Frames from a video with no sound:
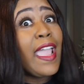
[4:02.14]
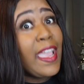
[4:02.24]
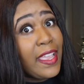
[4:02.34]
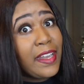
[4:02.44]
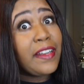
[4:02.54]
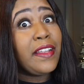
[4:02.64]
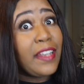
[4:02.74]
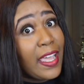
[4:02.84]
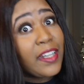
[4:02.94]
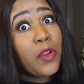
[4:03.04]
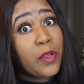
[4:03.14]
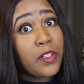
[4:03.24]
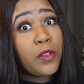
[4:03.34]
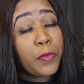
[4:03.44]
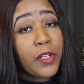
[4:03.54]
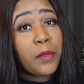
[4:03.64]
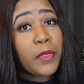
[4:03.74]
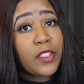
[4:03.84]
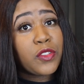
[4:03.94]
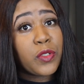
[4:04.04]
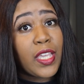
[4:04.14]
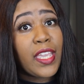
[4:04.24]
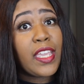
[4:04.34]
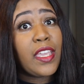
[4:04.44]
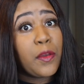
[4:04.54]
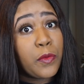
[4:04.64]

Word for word: had a lot going on, pretty much, okay? It